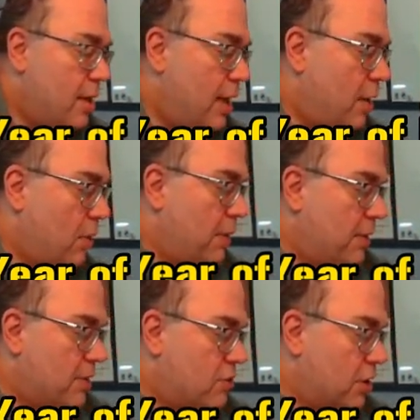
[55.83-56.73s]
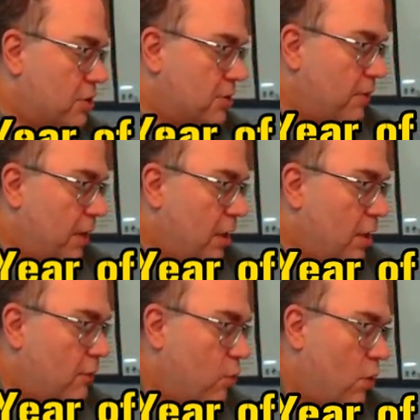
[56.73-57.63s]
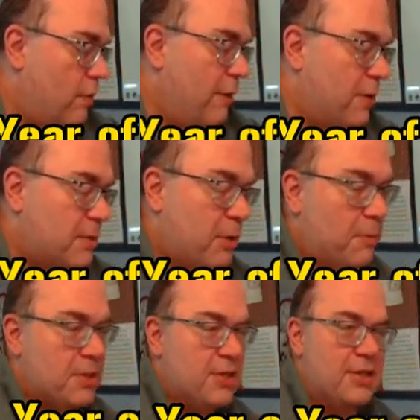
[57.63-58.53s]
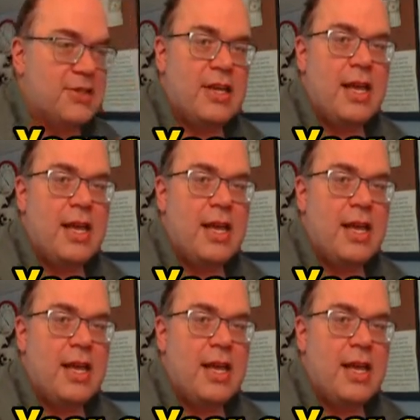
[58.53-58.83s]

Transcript: we'll keep the instructions over here for reference purposes.